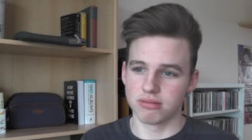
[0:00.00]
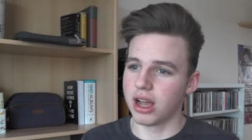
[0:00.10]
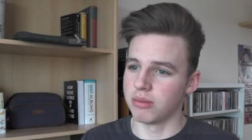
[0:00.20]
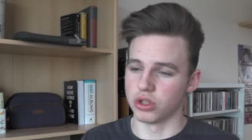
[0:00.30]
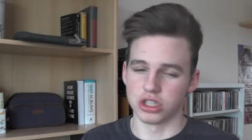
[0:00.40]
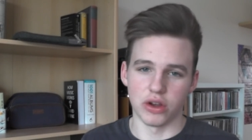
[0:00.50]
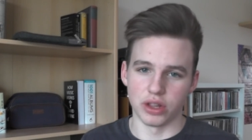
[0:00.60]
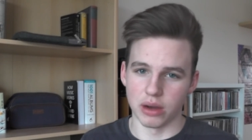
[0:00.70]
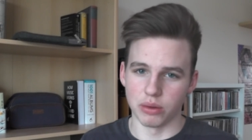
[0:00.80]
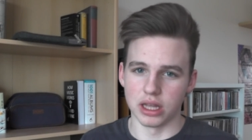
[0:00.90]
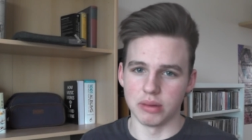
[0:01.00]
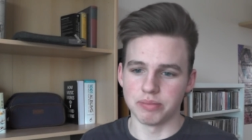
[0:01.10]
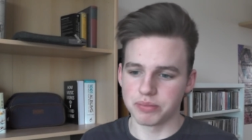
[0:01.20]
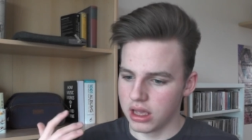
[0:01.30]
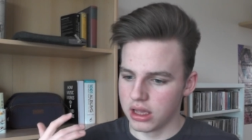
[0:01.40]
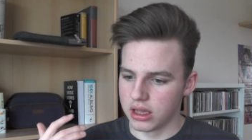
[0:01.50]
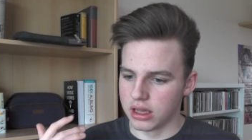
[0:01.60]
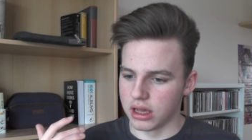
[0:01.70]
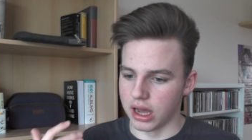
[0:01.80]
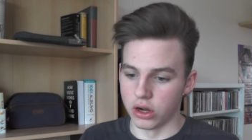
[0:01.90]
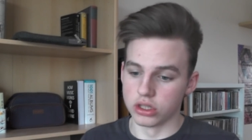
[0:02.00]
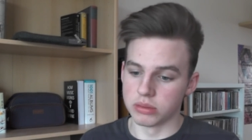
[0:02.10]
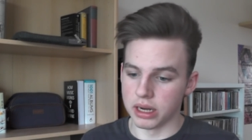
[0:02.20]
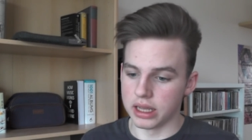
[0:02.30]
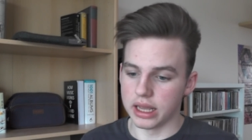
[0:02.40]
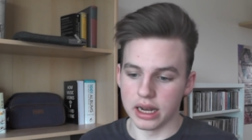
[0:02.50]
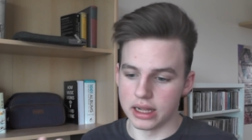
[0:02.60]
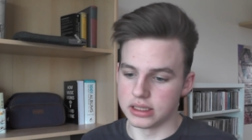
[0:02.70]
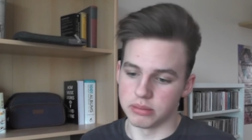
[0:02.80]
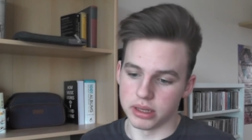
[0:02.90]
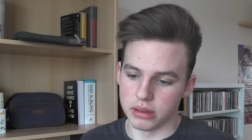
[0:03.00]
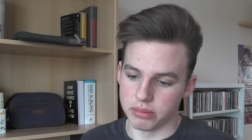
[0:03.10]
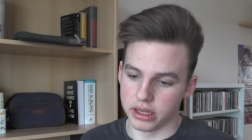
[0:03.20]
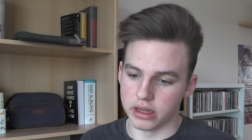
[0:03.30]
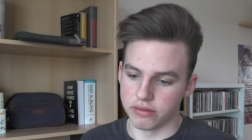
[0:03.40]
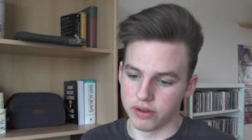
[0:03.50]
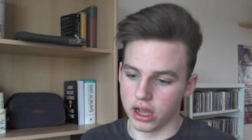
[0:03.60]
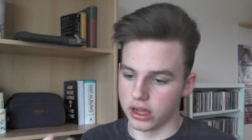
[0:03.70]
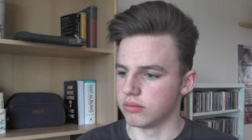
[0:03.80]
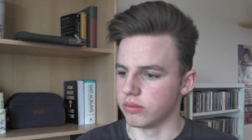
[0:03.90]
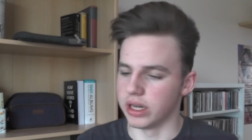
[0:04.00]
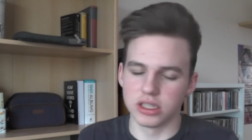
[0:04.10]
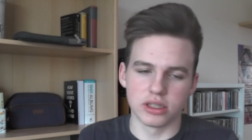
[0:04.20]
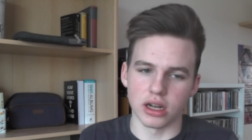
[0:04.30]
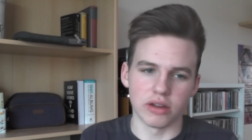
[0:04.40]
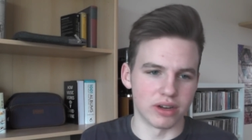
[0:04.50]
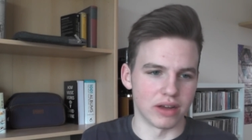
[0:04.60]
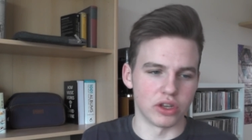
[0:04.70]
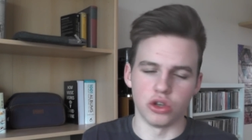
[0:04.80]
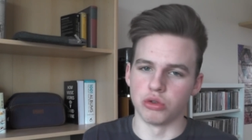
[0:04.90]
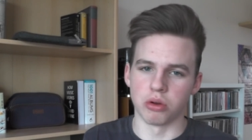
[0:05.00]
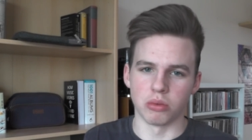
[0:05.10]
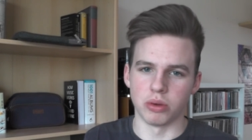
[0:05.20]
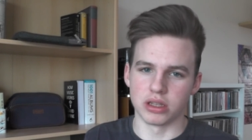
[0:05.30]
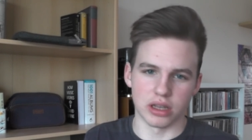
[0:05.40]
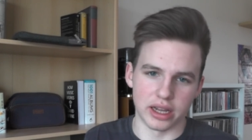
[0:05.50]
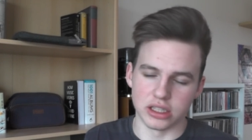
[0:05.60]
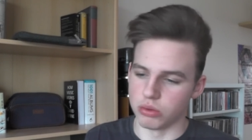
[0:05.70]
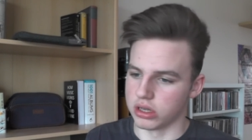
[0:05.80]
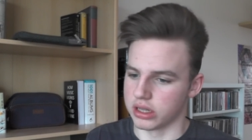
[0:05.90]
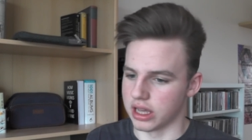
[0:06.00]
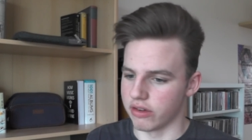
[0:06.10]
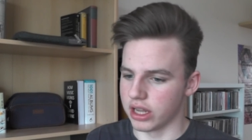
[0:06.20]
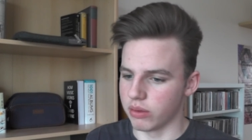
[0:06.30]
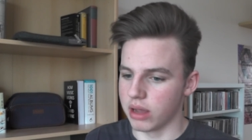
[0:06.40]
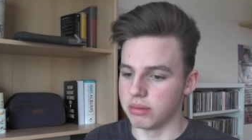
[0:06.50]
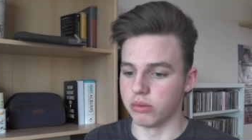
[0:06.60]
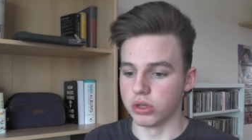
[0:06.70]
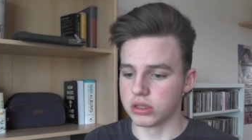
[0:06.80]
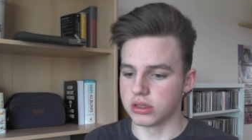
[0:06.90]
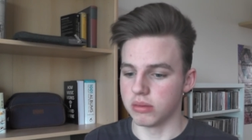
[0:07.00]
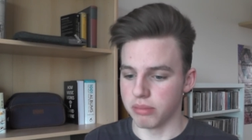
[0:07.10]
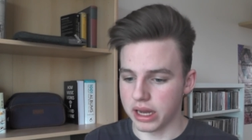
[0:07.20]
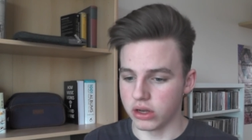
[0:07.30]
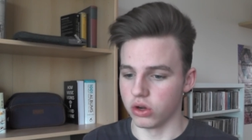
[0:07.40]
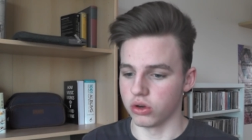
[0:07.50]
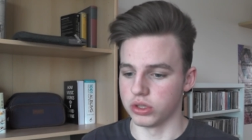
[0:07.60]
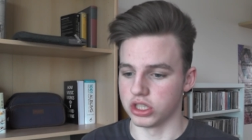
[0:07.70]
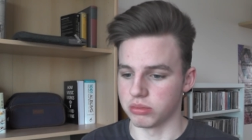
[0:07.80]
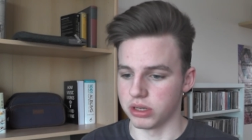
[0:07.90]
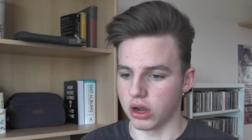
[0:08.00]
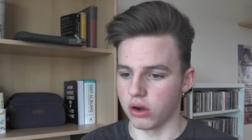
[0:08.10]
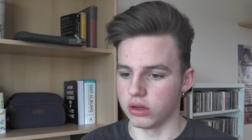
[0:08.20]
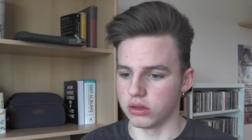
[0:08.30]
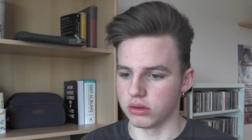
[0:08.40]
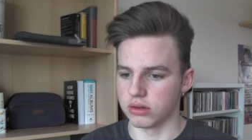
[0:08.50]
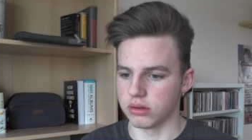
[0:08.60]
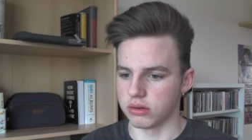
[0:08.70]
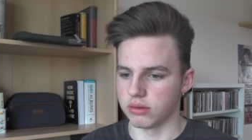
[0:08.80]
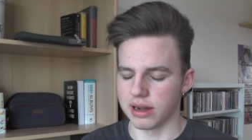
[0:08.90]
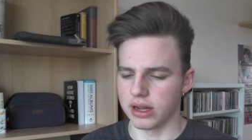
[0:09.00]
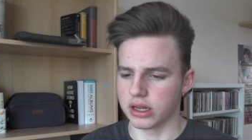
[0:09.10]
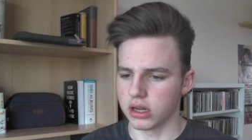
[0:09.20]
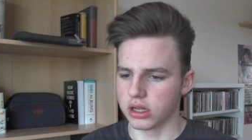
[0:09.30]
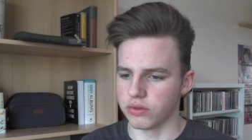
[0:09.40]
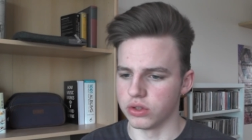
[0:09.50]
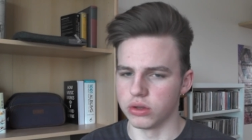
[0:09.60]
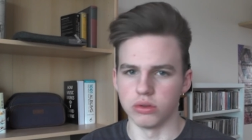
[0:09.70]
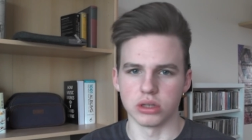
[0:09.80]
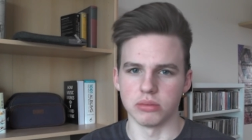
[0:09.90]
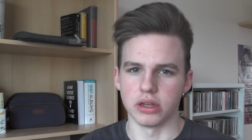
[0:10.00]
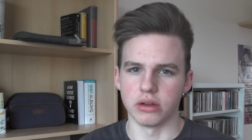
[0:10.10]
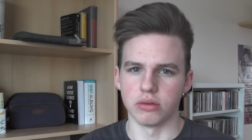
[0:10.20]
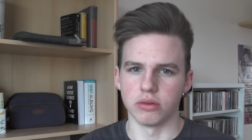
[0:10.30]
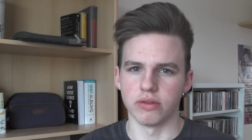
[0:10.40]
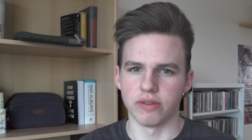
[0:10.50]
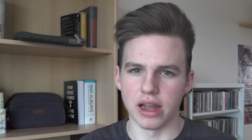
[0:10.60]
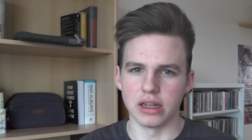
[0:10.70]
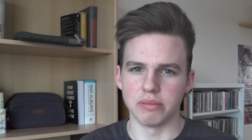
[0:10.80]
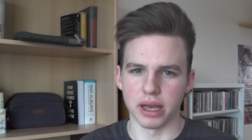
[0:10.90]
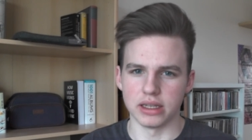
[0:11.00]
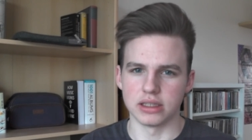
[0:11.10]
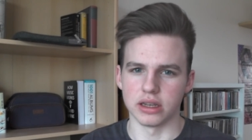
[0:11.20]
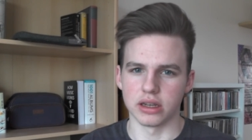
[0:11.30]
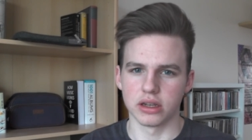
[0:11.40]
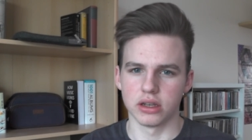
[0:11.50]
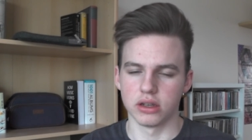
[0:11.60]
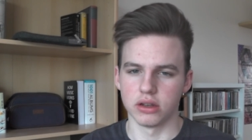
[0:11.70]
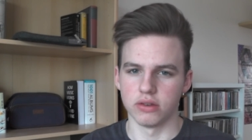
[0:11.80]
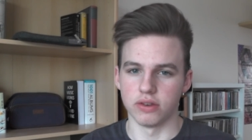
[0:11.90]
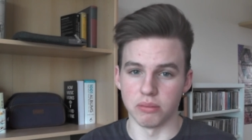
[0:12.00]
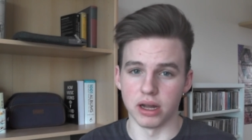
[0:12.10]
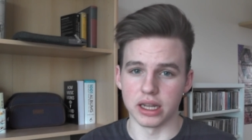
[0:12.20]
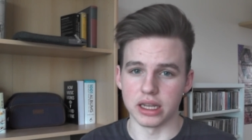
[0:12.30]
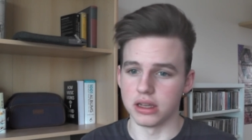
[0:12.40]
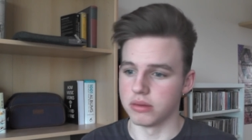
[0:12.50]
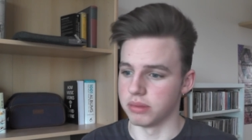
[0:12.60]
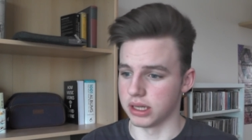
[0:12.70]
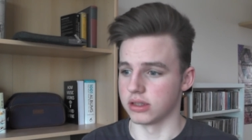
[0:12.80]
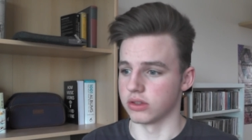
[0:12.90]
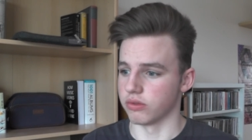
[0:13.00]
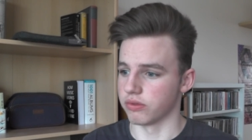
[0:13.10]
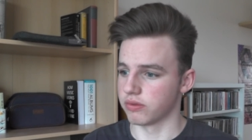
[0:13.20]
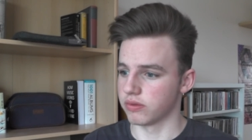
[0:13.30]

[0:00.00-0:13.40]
I'm not sharing that with them. And ultimately it led to me being fired, which I didn't really have a huge problem with because I hated working there anyway, but the main knock was just me going, wow, I can't even do something fairly basic for money because of